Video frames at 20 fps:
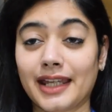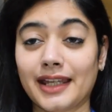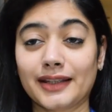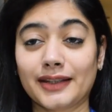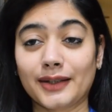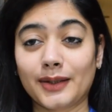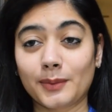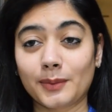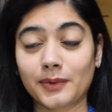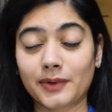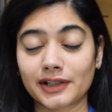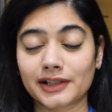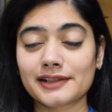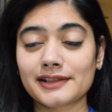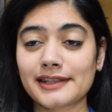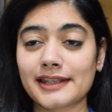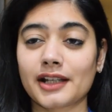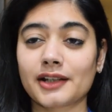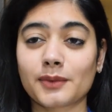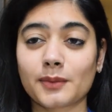Now what
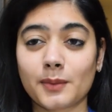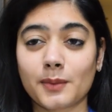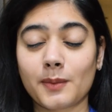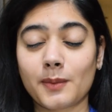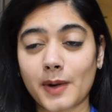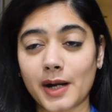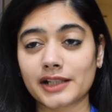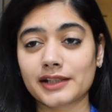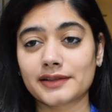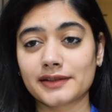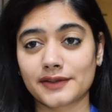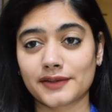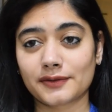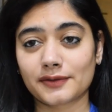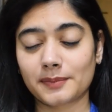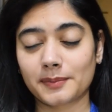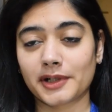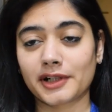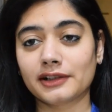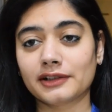is that one
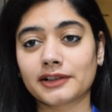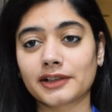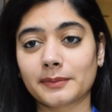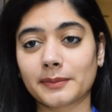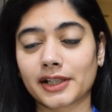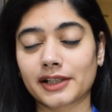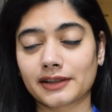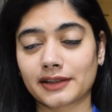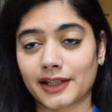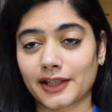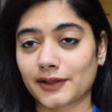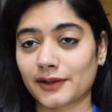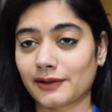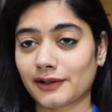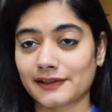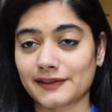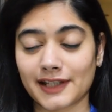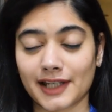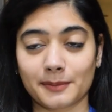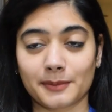super ultimate thing your
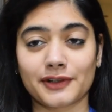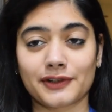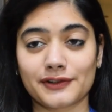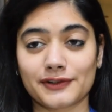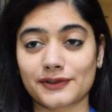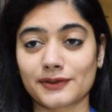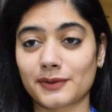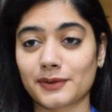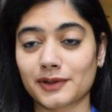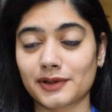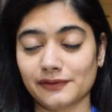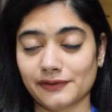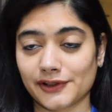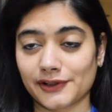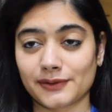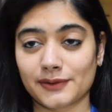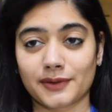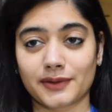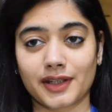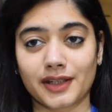examiner is
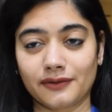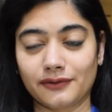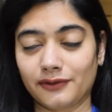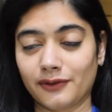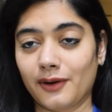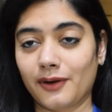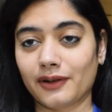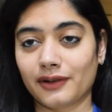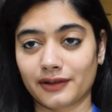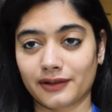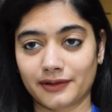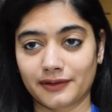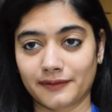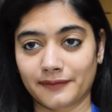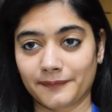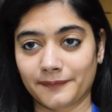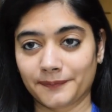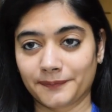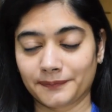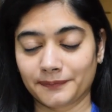always looking for?
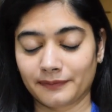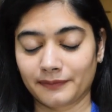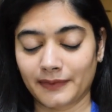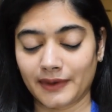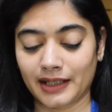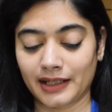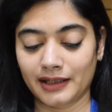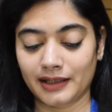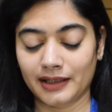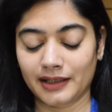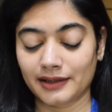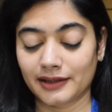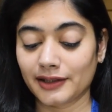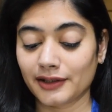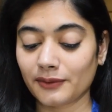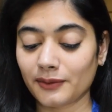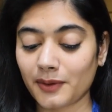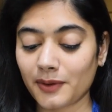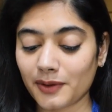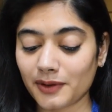
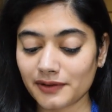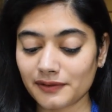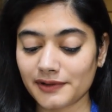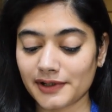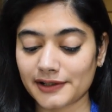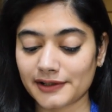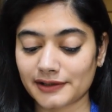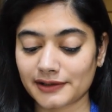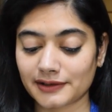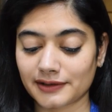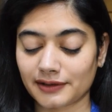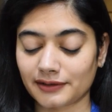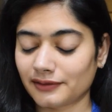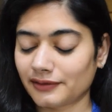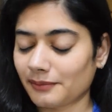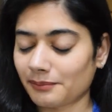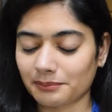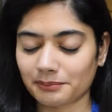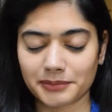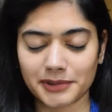They're always,
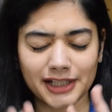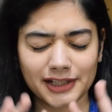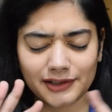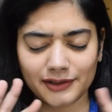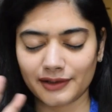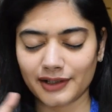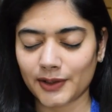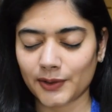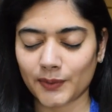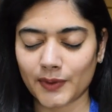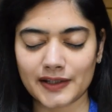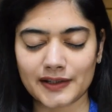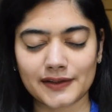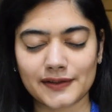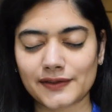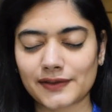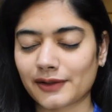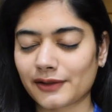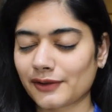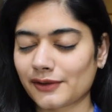be it your
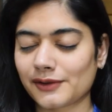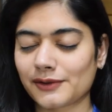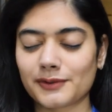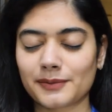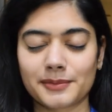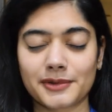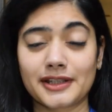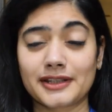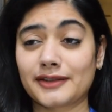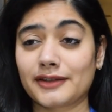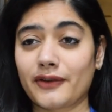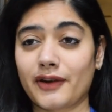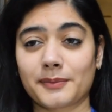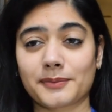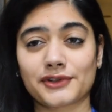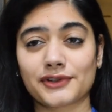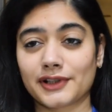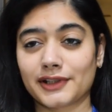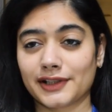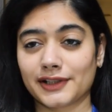entrances or your UPSC
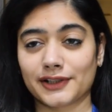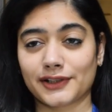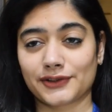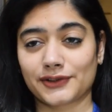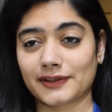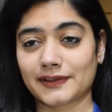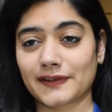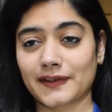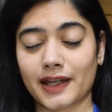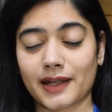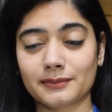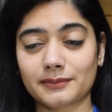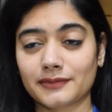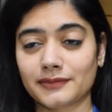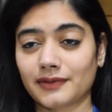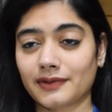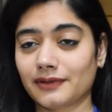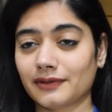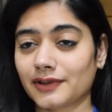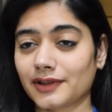optional English
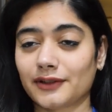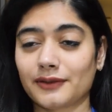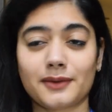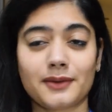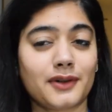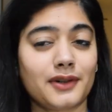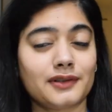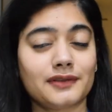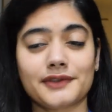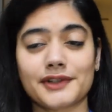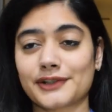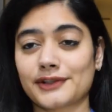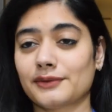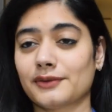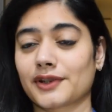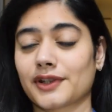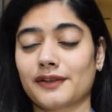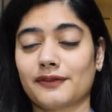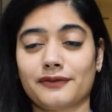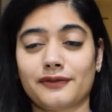exam, they're always
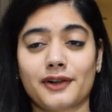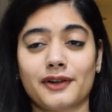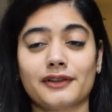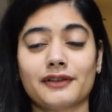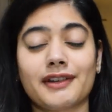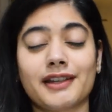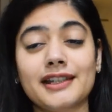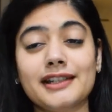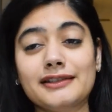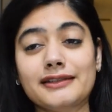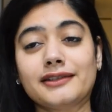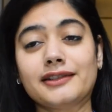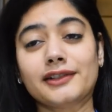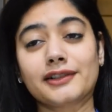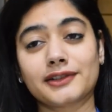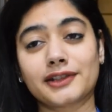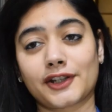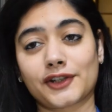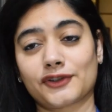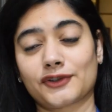looking for
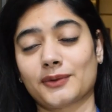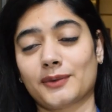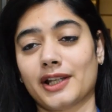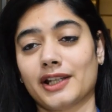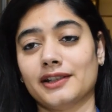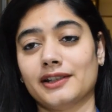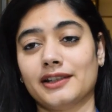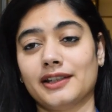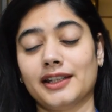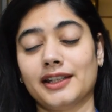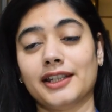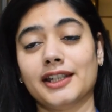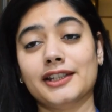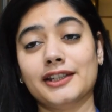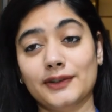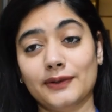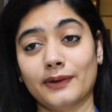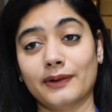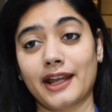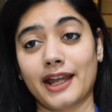intertextuality in
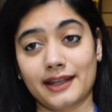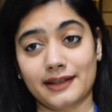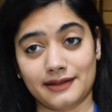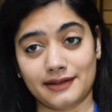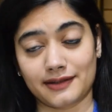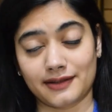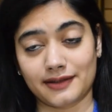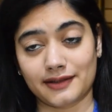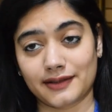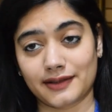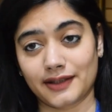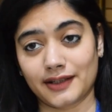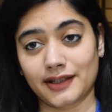your answers.